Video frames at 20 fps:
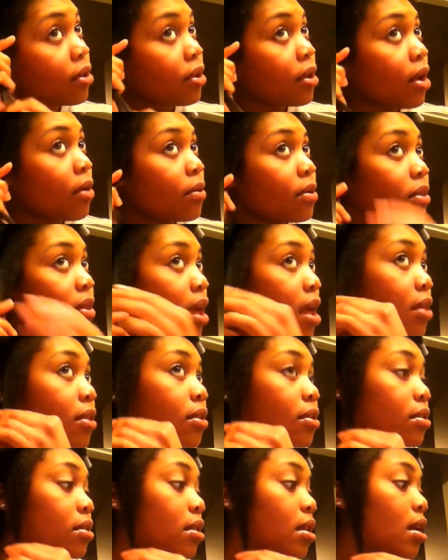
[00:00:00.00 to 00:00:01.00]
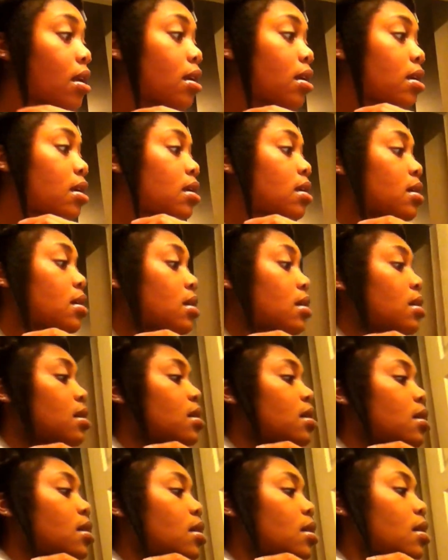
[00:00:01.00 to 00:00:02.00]
y'all what that looks like.
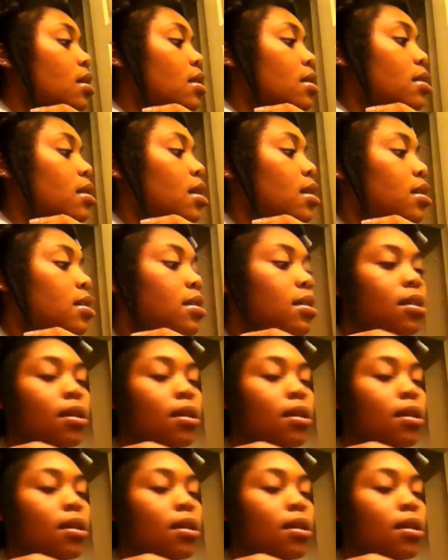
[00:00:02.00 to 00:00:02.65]
That is